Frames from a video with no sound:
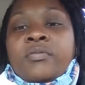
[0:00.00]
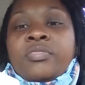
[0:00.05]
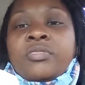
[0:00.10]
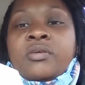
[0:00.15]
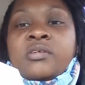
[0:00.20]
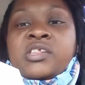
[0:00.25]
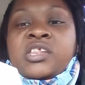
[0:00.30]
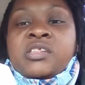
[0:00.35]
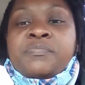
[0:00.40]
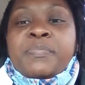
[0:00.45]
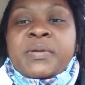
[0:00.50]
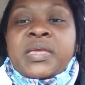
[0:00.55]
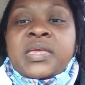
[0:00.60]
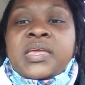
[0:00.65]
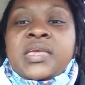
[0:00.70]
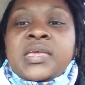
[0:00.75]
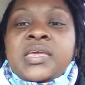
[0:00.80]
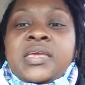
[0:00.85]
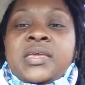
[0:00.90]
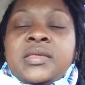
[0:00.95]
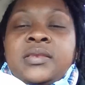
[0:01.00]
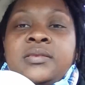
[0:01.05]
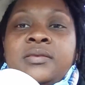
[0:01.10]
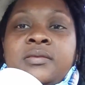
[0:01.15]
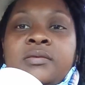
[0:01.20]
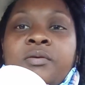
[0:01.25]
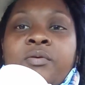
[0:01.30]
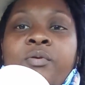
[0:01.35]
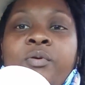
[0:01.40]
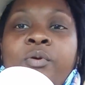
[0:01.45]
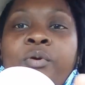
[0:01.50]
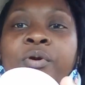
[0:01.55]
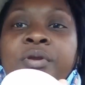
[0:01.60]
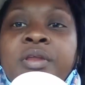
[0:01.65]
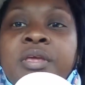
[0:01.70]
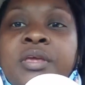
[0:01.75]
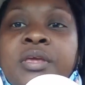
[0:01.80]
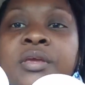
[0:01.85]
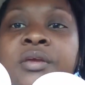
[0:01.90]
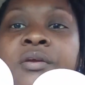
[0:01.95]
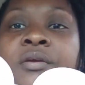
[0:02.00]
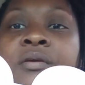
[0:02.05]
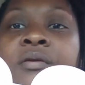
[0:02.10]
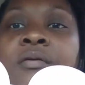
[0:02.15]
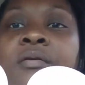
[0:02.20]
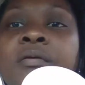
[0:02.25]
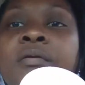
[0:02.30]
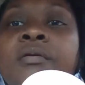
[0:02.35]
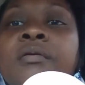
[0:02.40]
the speed on here.